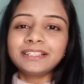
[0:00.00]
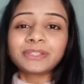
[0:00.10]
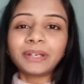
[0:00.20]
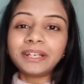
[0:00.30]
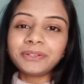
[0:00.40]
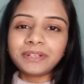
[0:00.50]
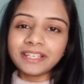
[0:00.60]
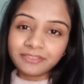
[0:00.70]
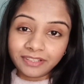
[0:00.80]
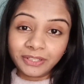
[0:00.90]
So our
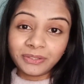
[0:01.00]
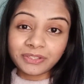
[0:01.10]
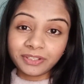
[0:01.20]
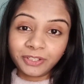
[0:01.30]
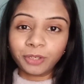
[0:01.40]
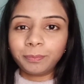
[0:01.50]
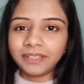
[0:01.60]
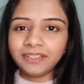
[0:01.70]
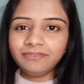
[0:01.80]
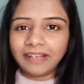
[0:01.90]
today's video is on
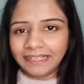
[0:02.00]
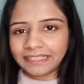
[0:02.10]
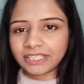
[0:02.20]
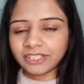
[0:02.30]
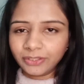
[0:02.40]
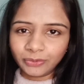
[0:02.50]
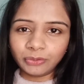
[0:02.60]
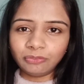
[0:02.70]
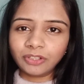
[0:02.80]
topic validation rule.